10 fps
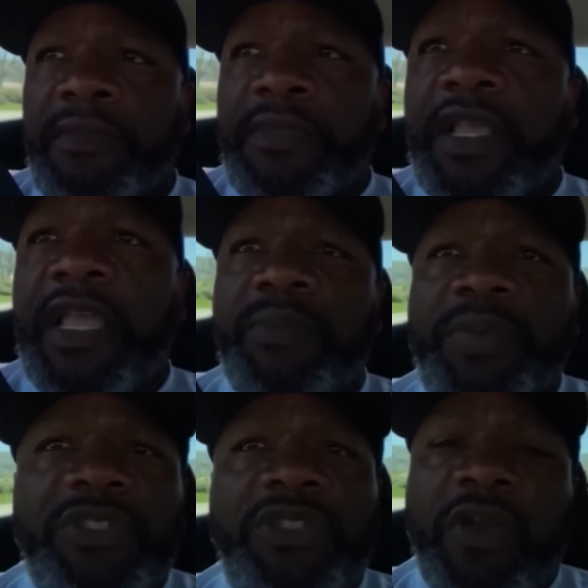They can
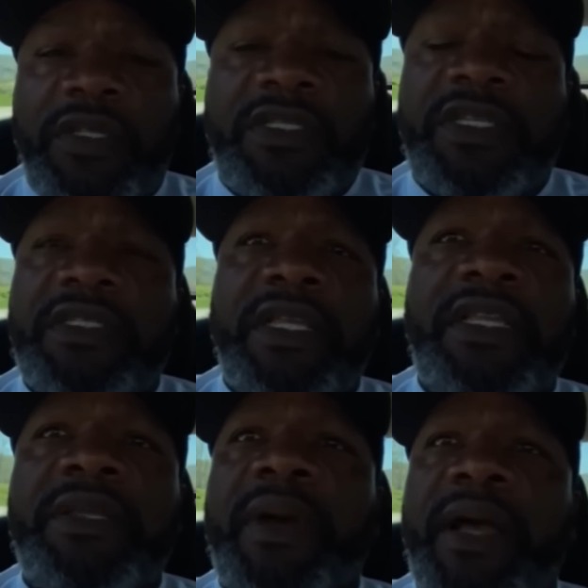put charges against
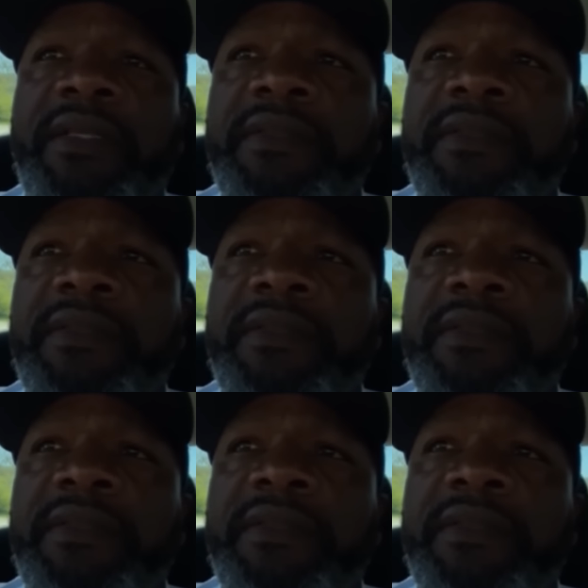anybody.